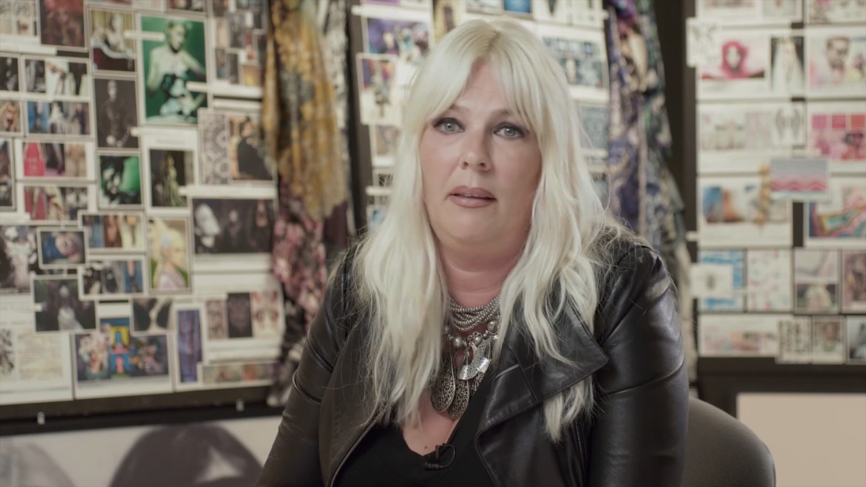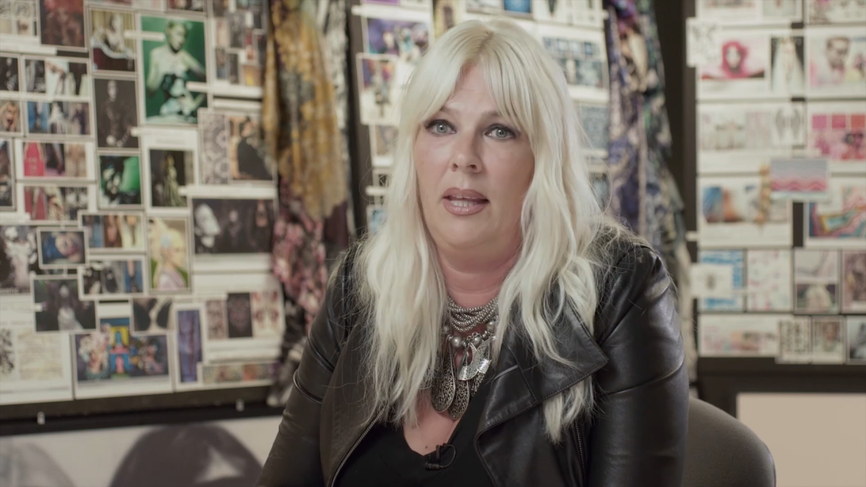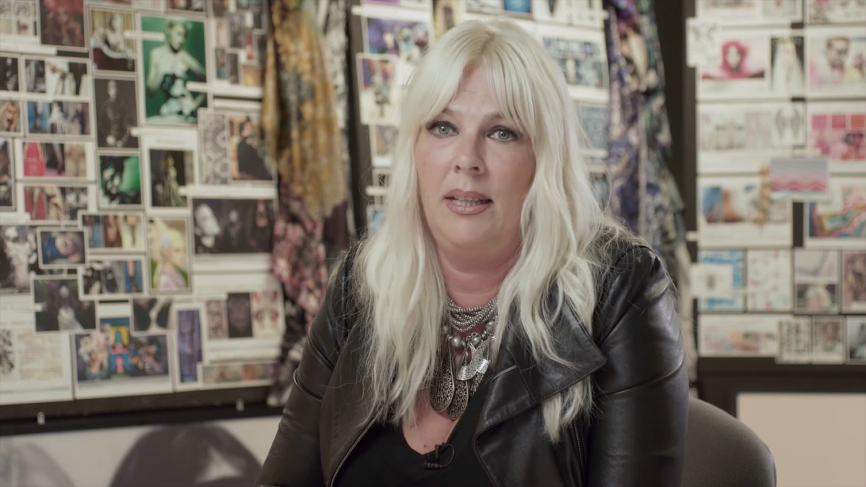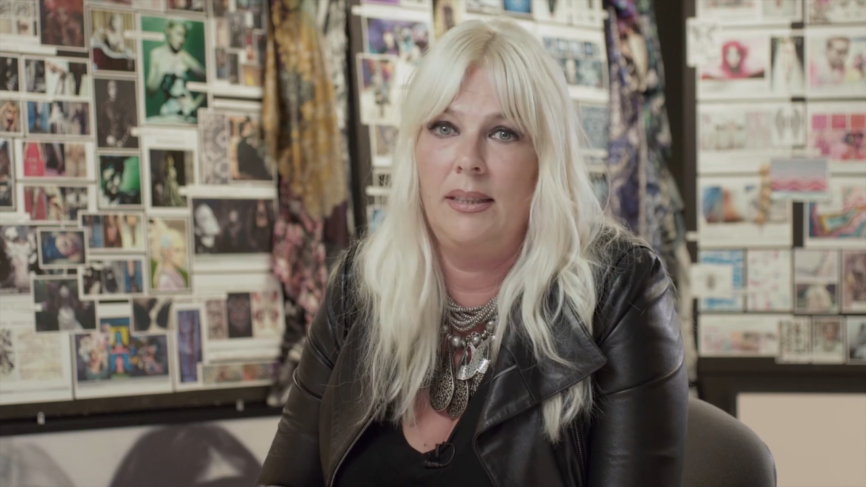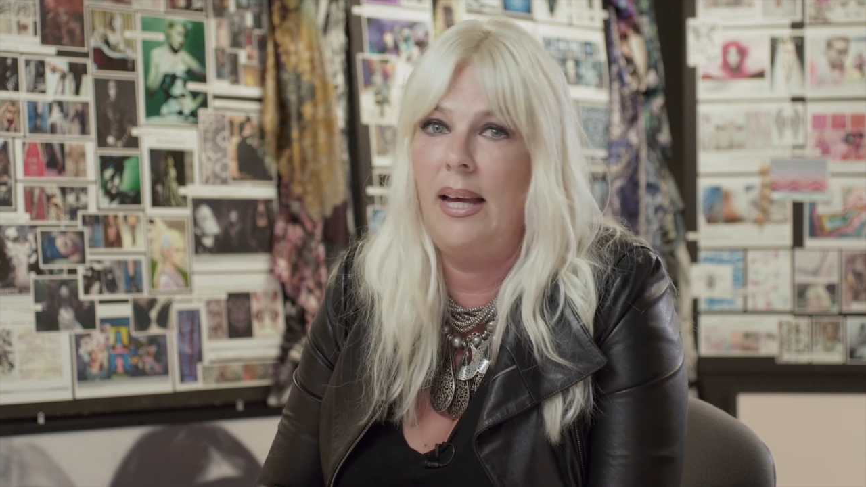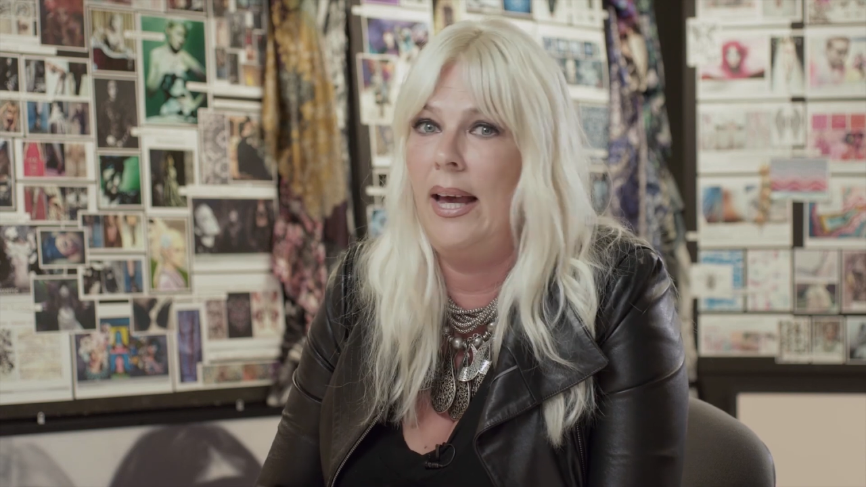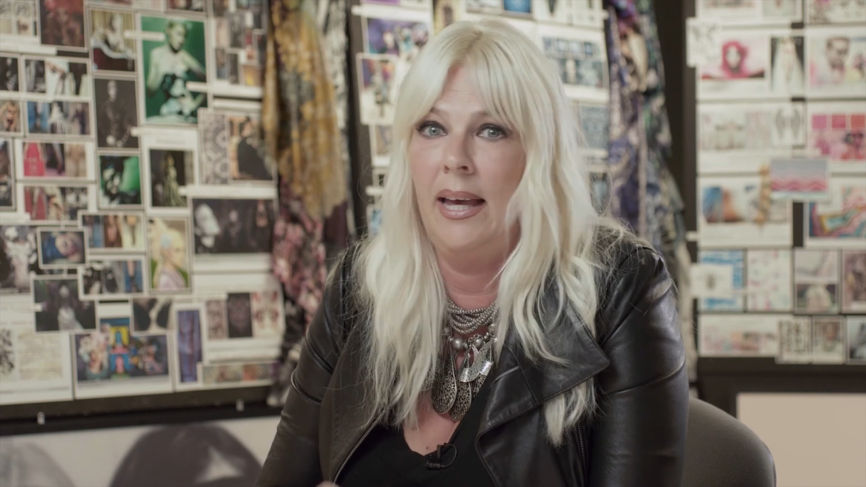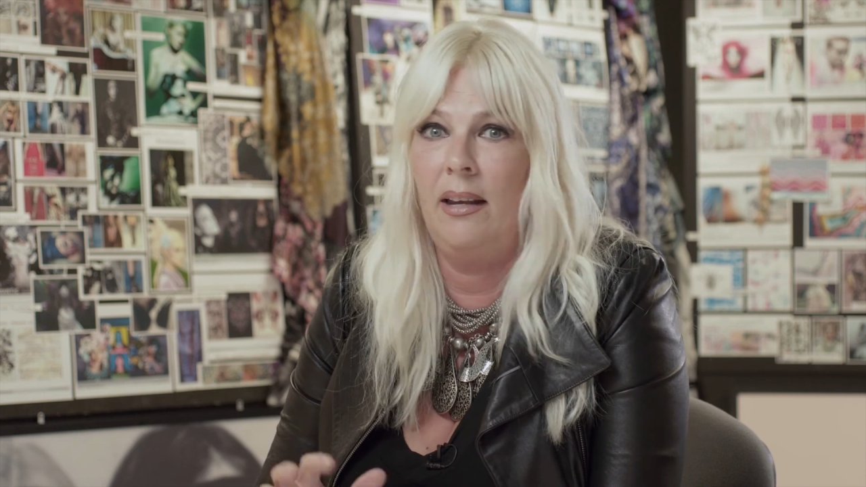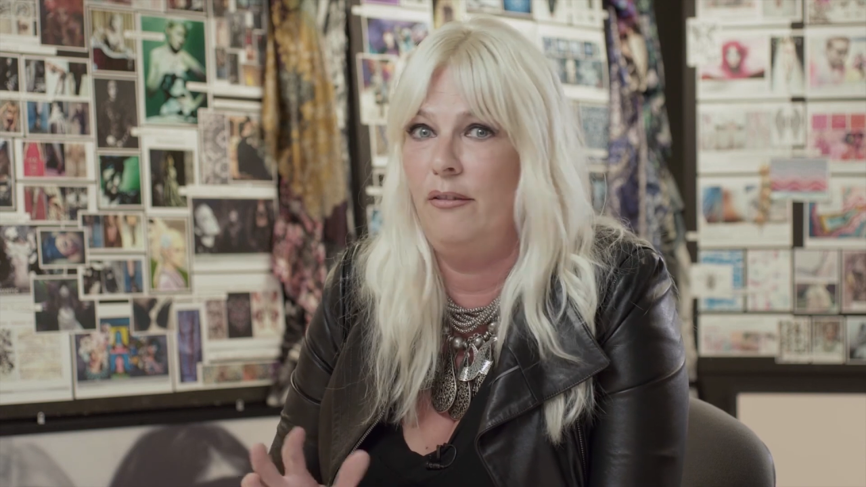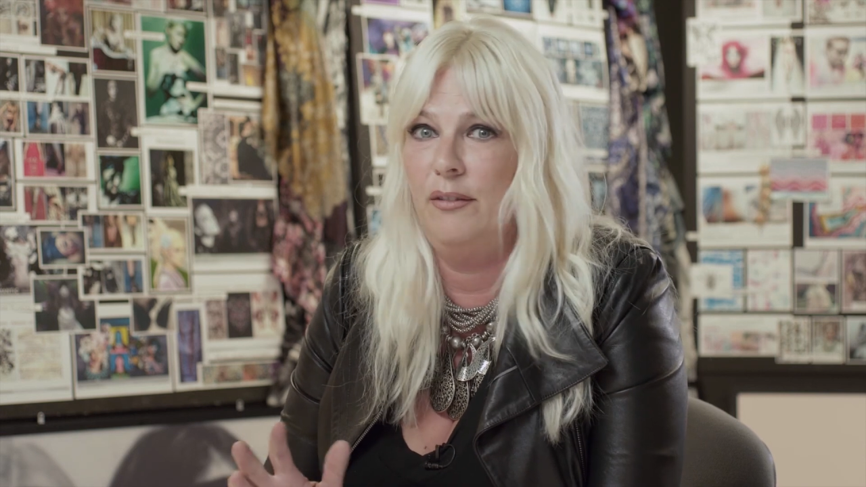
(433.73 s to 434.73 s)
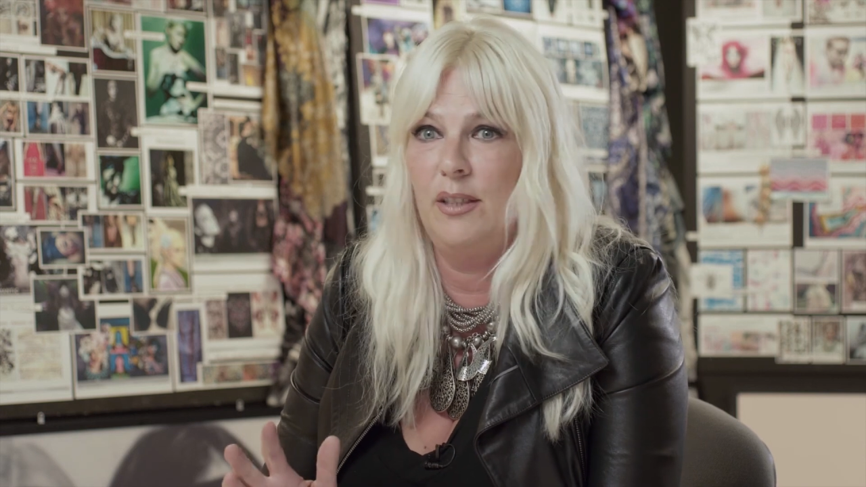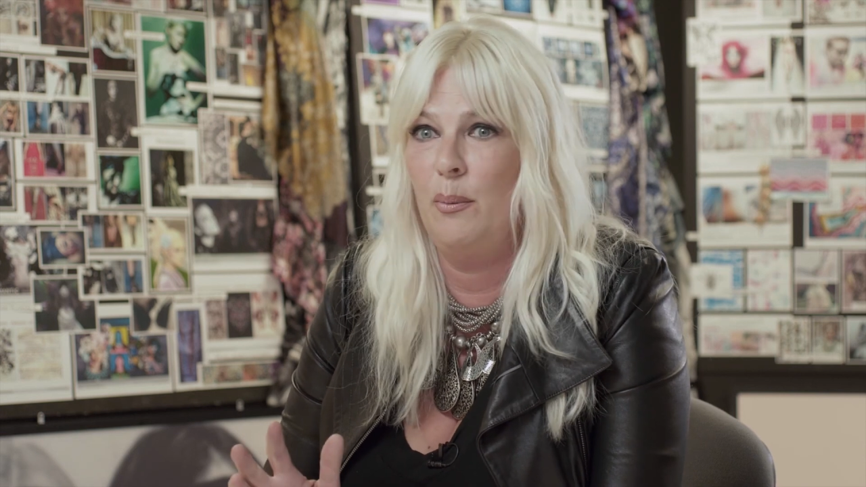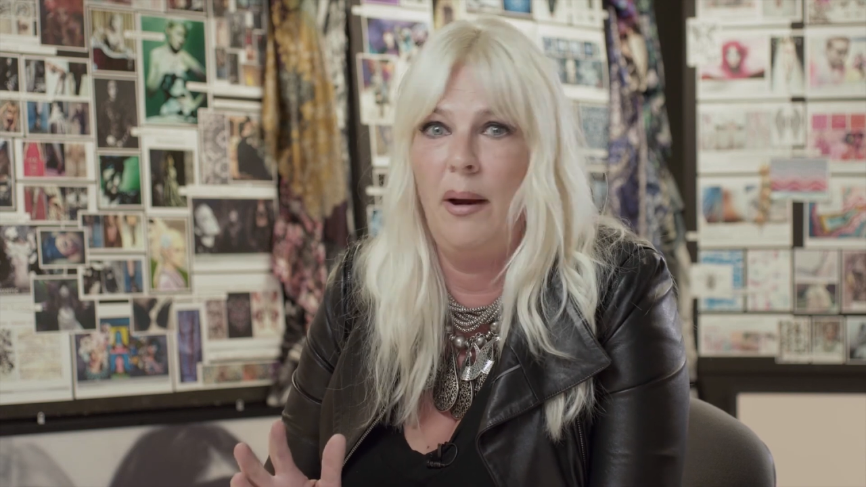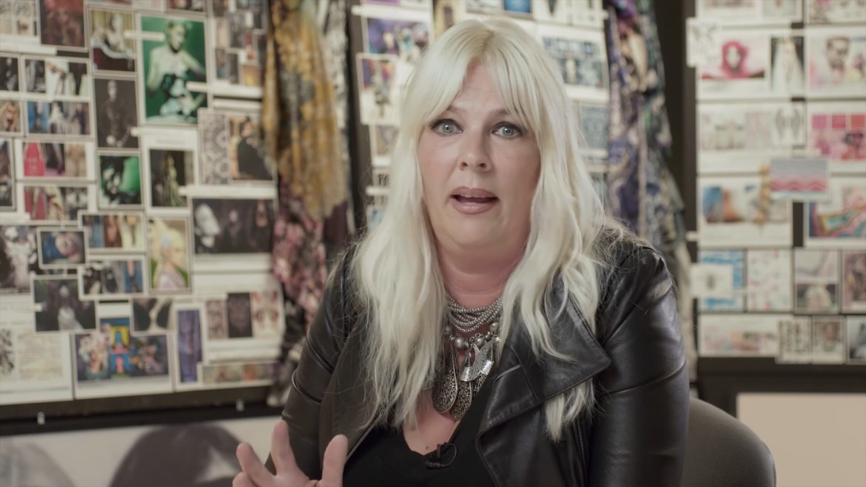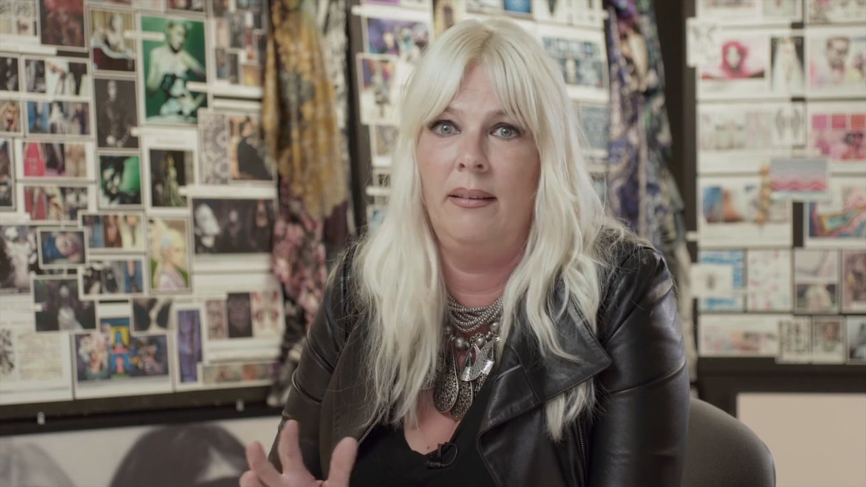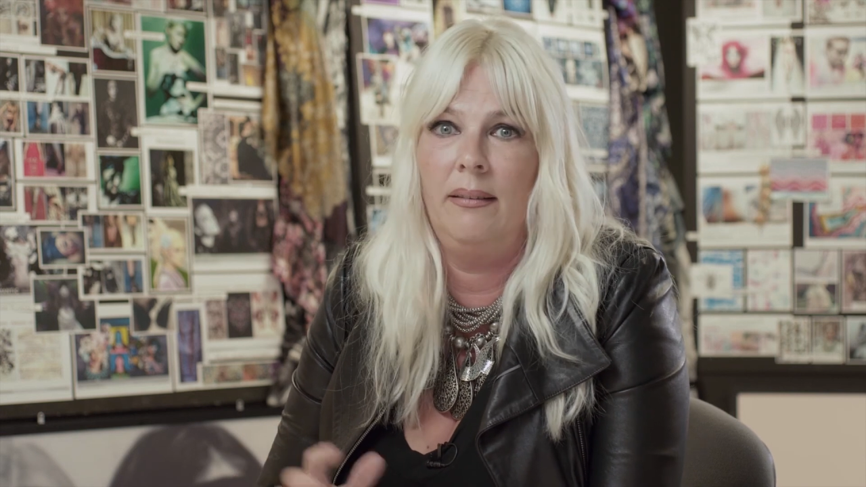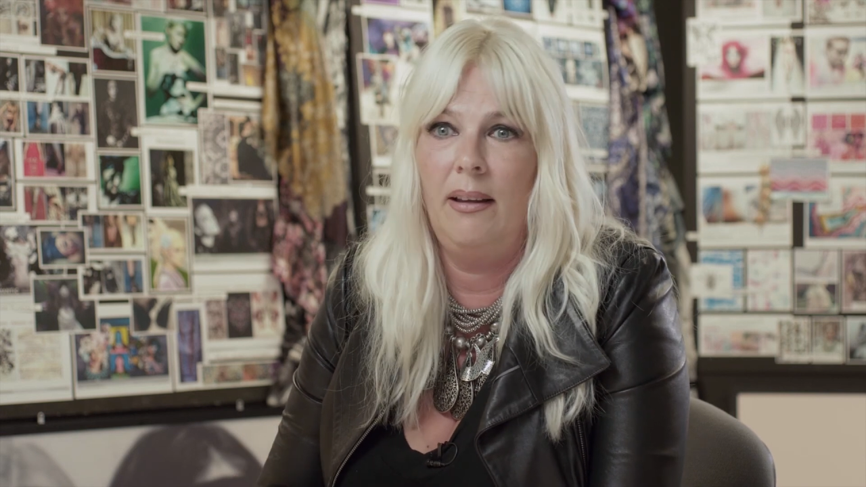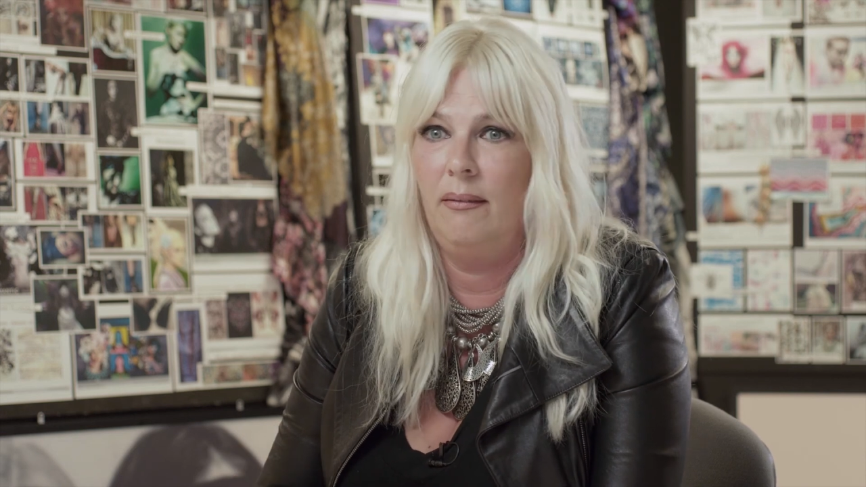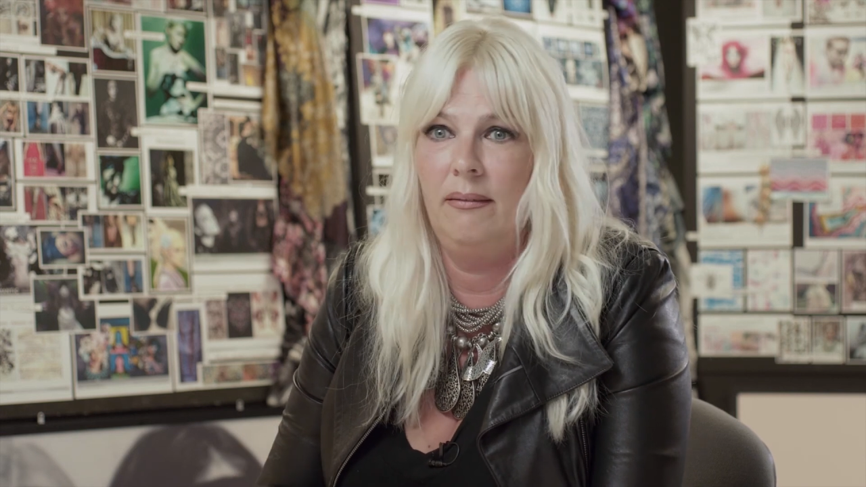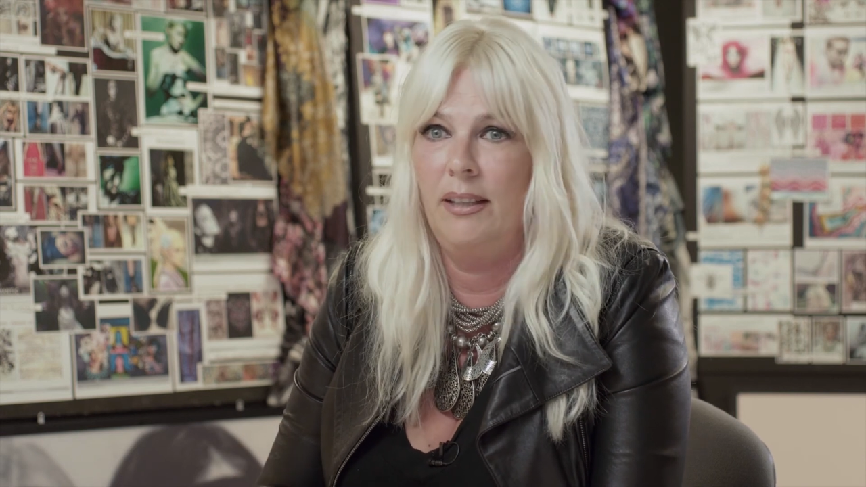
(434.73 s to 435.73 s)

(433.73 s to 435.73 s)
things ahead of this brand that